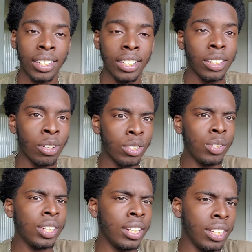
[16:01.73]
don't
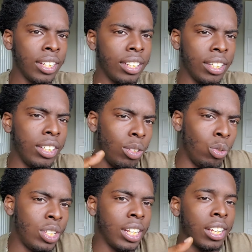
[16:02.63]
you think you
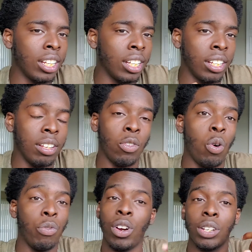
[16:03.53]
should,
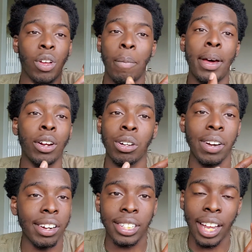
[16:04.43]
well, first of all, medical
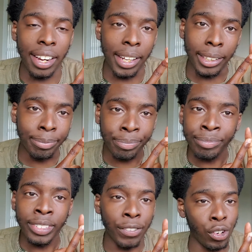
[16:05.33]
records, goddamn,
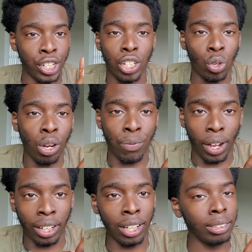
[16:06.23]
your shit truly
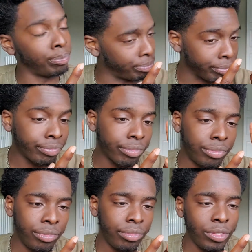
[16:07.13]
fucked up?
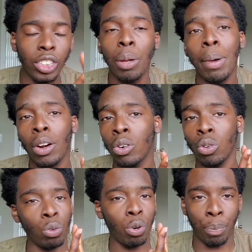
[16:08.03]
The
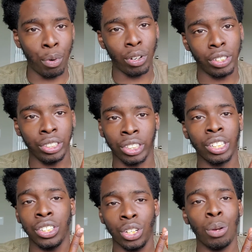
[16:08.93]
medical report is
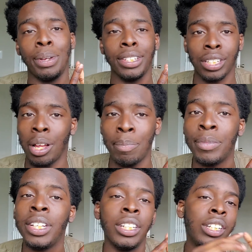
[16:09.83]
going to show me
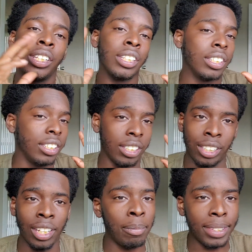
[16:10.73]
some
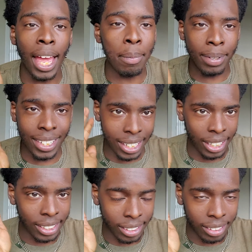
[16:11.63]
type of
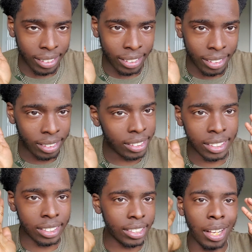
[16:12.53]
shit.
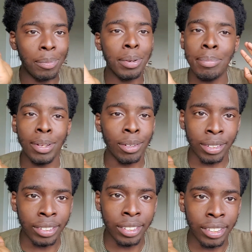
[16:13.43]
Let's just keep it a
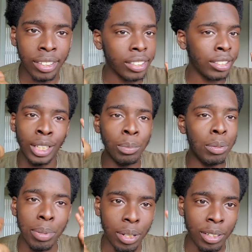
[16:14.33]
bill. Just keep
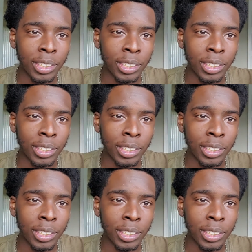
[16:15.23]
it a bill.